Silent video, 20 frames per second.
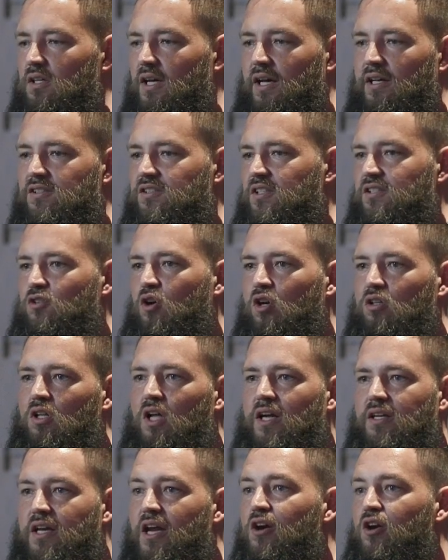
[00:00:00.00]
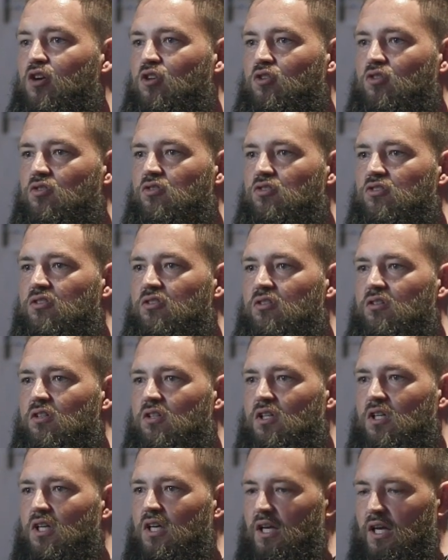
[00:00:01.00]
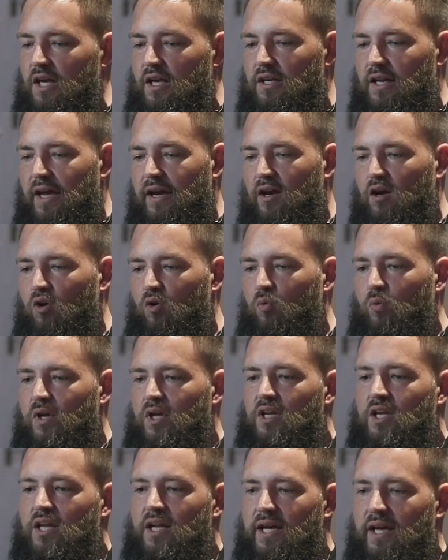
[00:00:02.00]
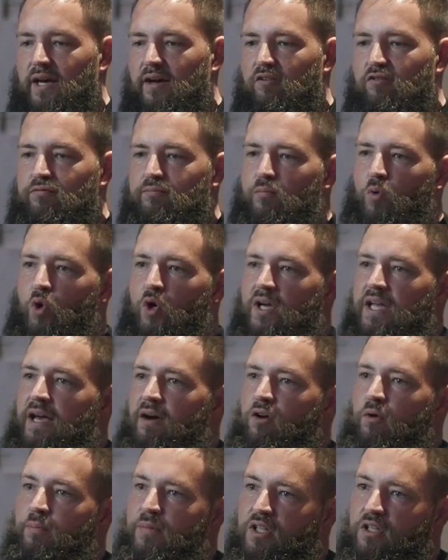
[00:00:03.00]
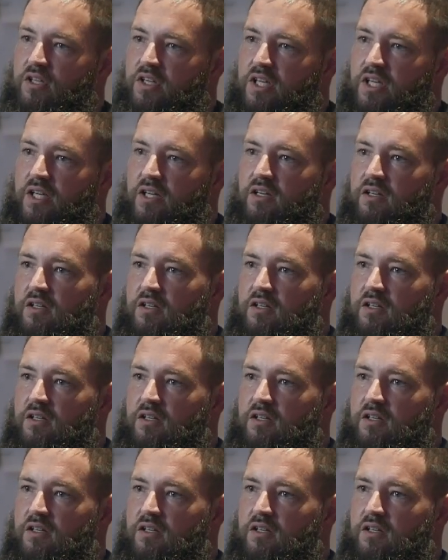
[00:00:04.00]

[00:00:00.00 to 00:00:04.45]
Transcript: as these online characters. And now we can have more accountability.